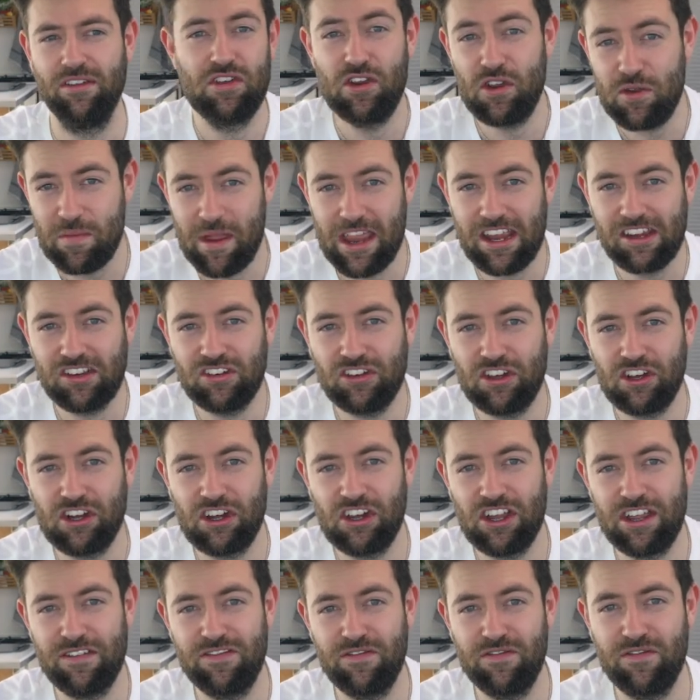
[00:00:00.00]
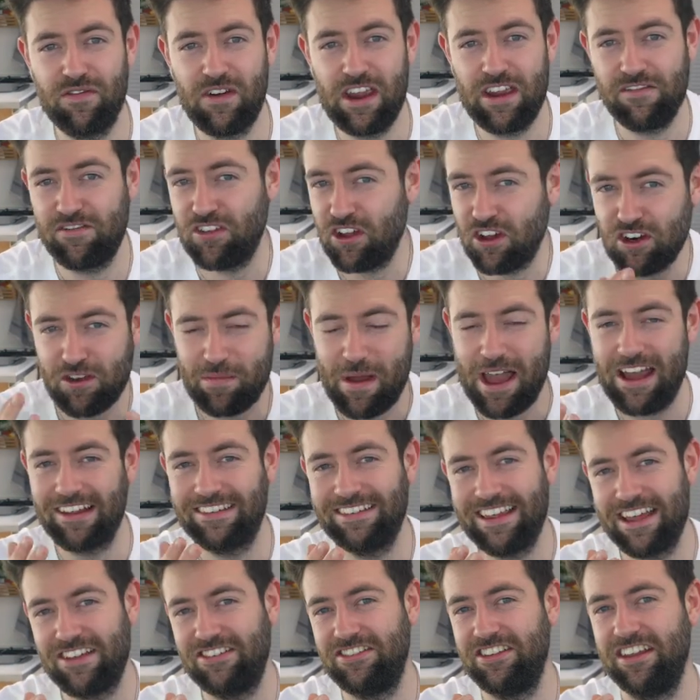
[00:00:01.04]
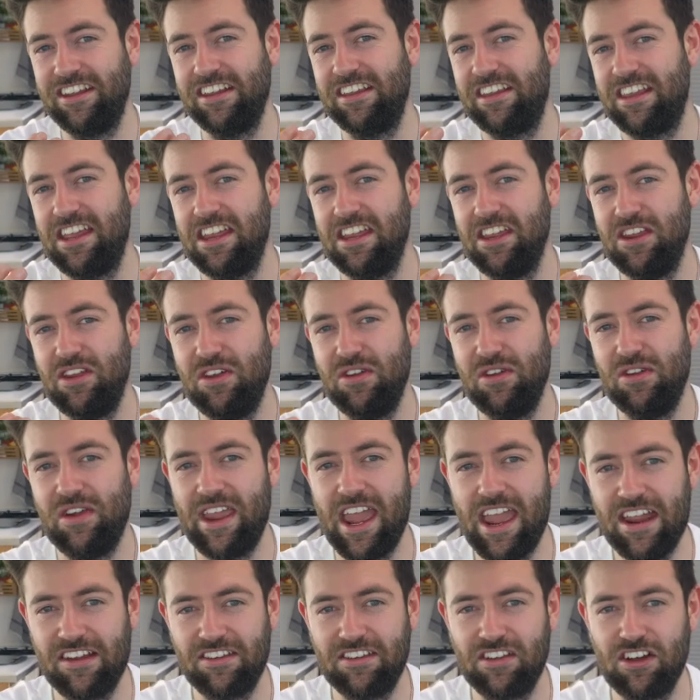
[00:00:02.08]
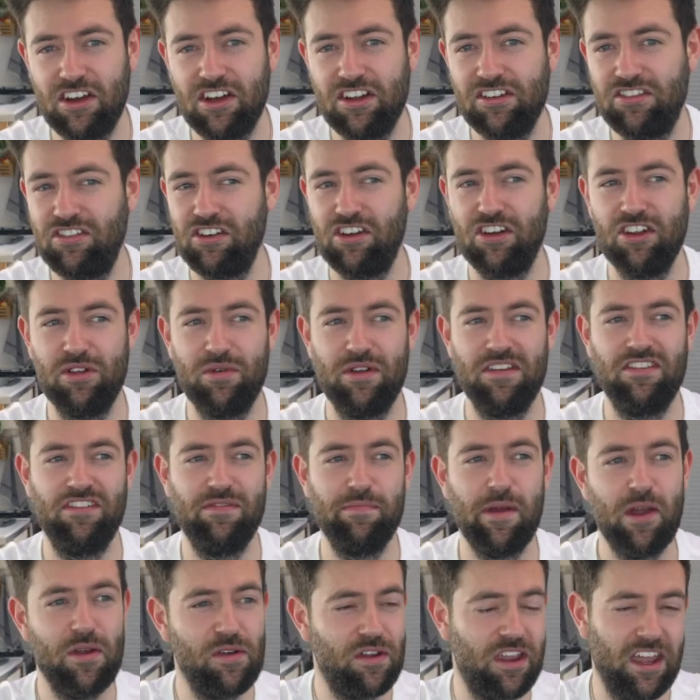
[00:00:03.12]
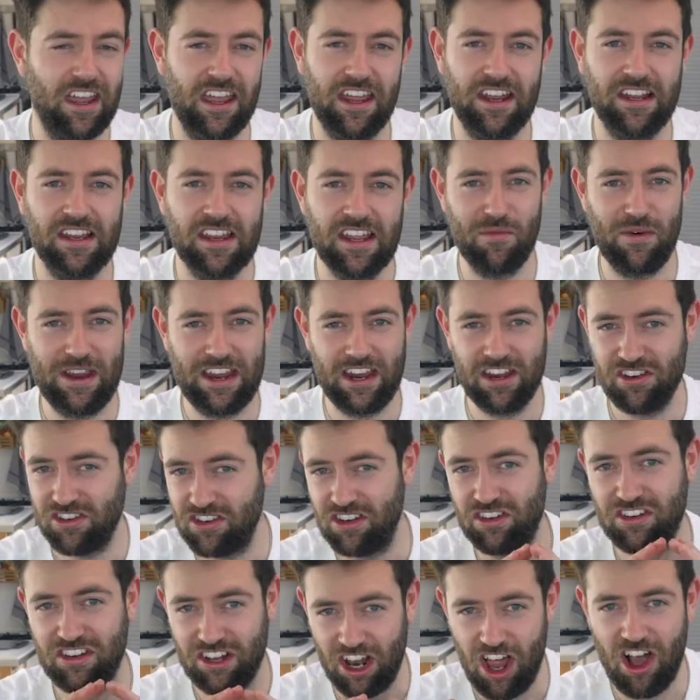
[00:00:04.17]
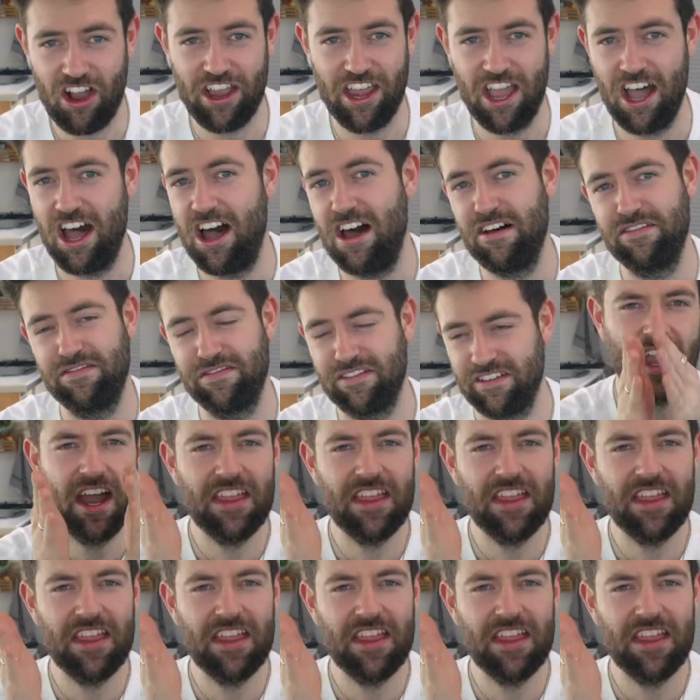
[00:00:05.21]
Do make sure if we've talked about a session that you get in touch or that we've spoken, we can just lock it off.